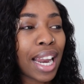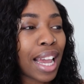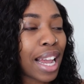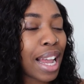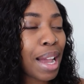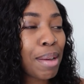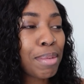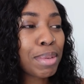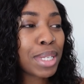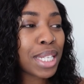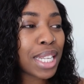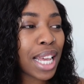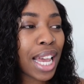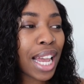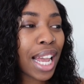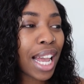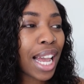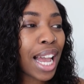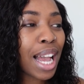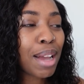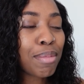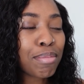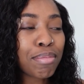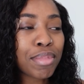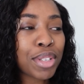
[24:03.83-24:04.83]
Like, I was
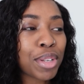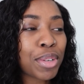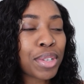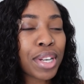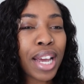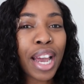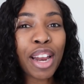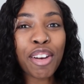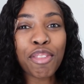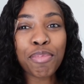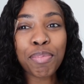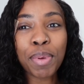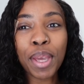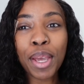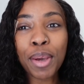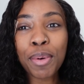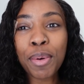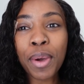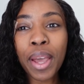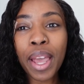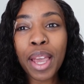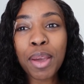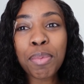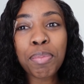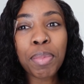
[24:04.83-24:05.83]
like, I'm so tired of being
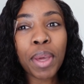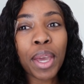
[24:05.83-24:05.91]
awake.